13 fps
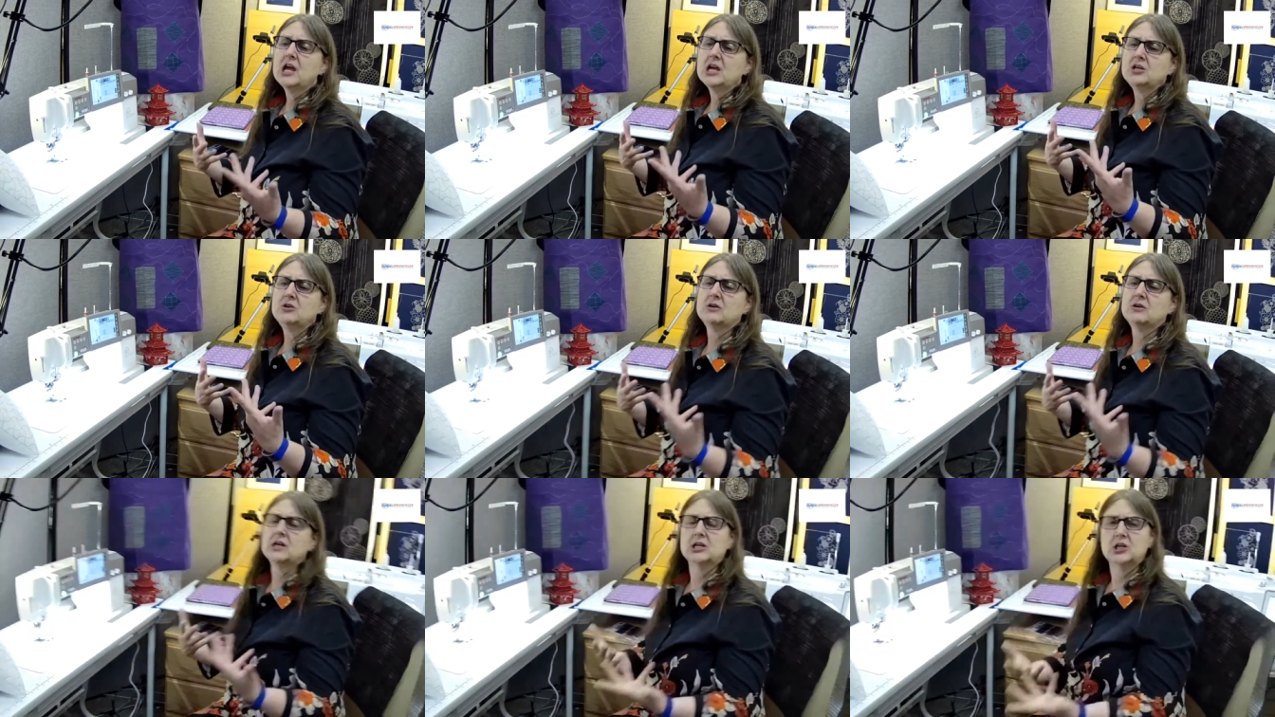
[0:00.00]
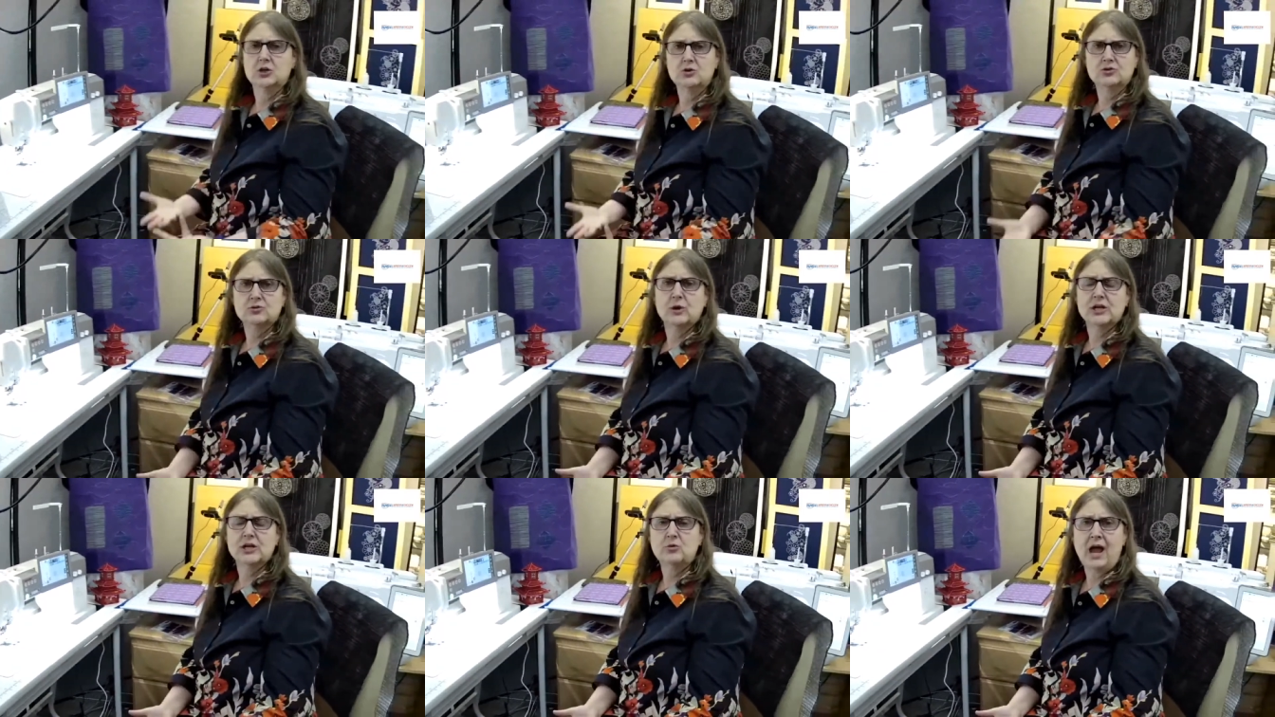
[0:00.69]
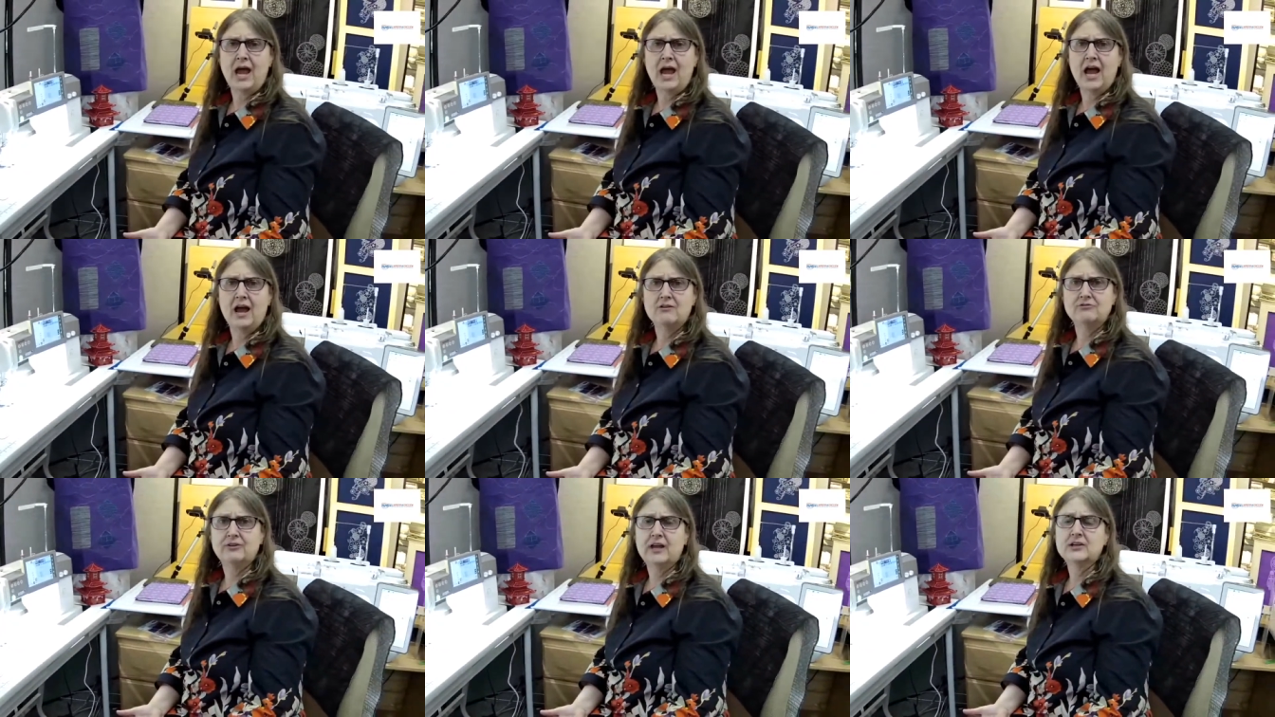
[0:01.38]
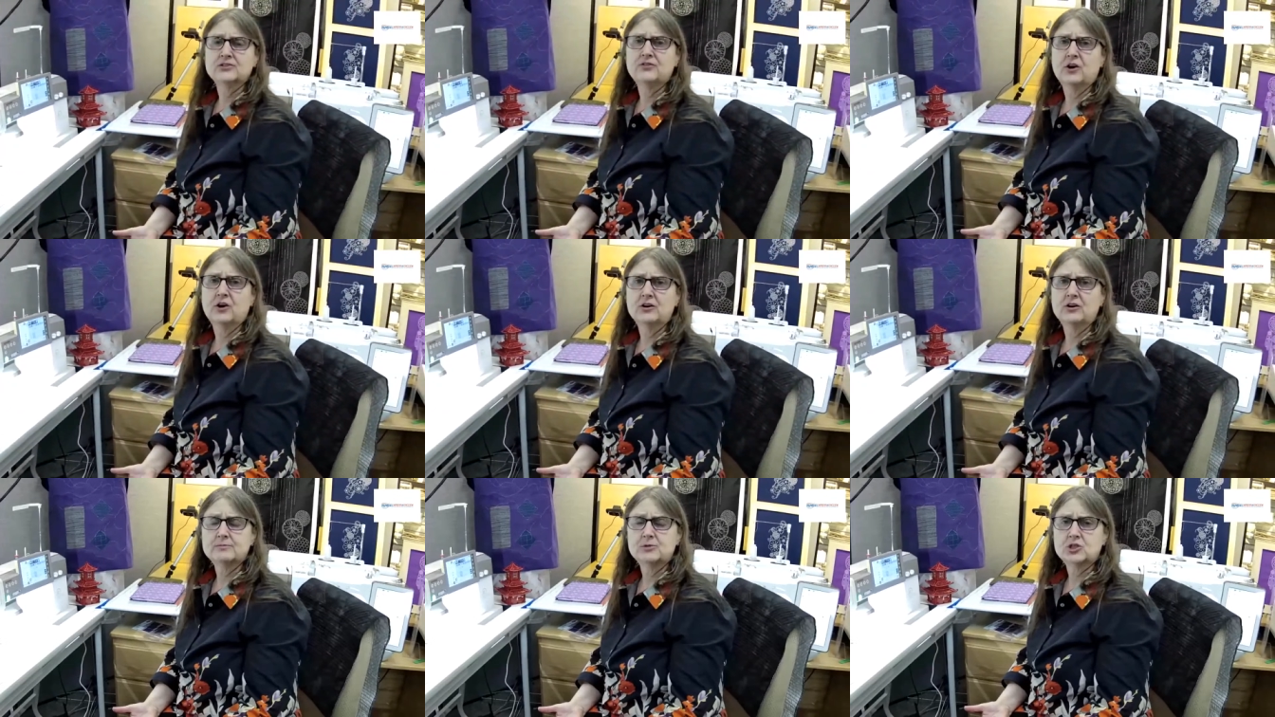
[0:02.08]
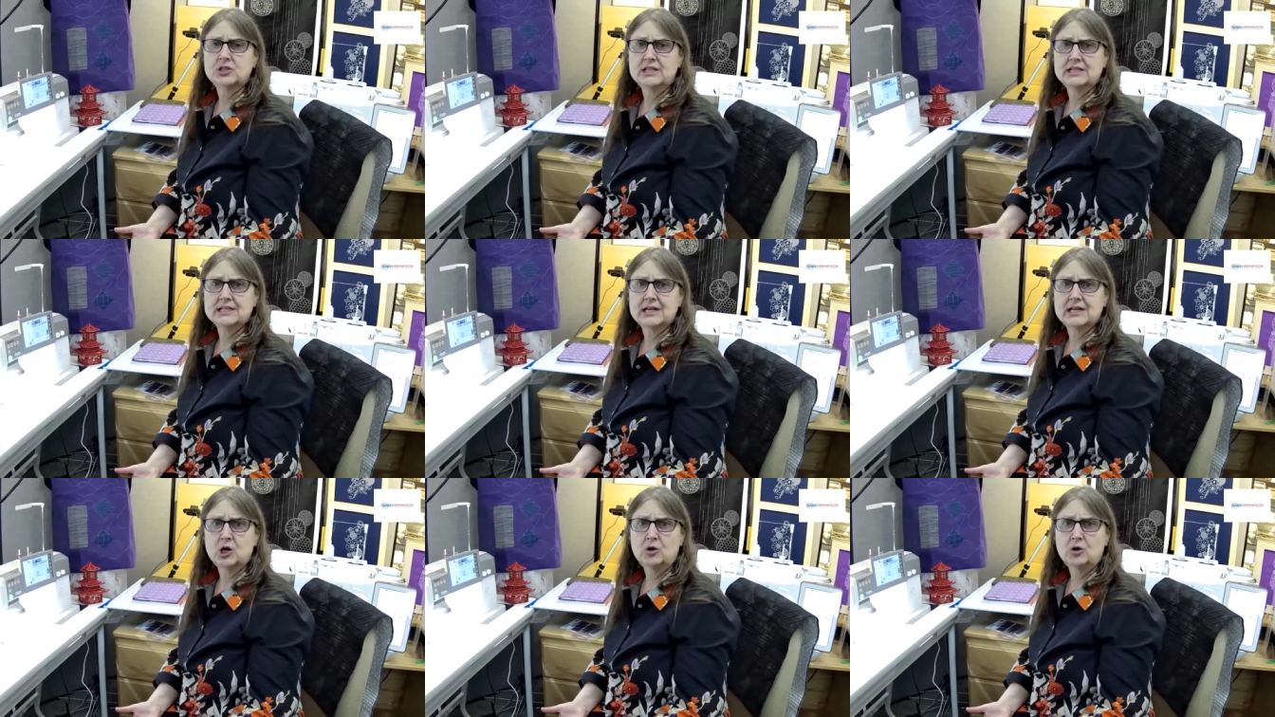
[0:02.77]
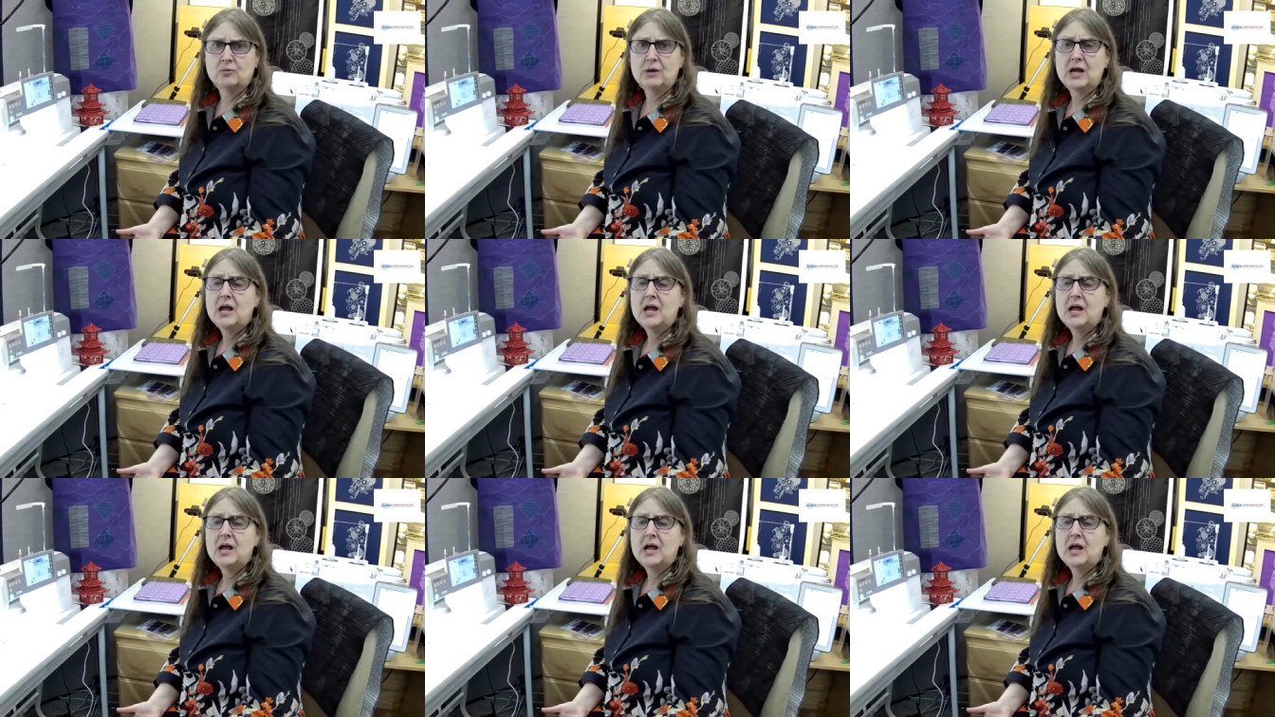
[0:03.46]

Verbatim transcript: You can use what you have as far as machines at home